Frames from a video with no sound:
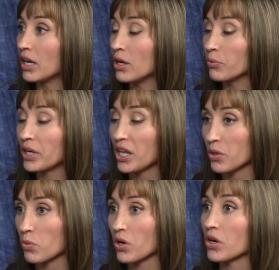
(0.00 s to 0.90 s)
uh, reading
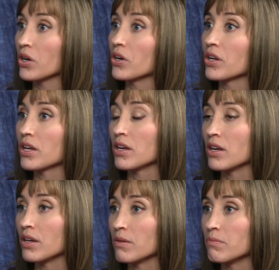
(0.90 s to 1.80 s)
the Word,
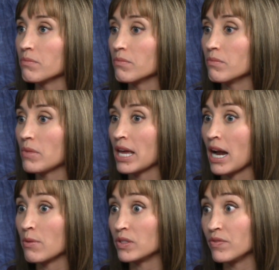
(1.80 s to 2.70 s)
um, and
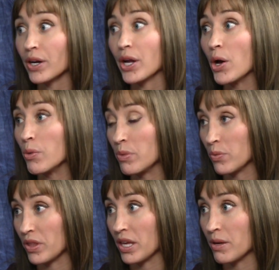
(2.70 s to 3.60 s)
I was very open
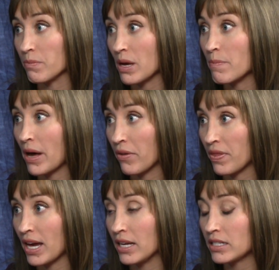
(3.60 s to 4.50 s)
with him about
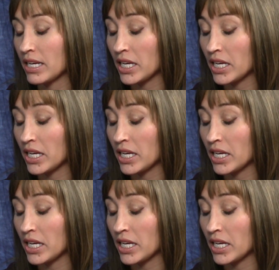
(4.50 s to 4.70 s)
that.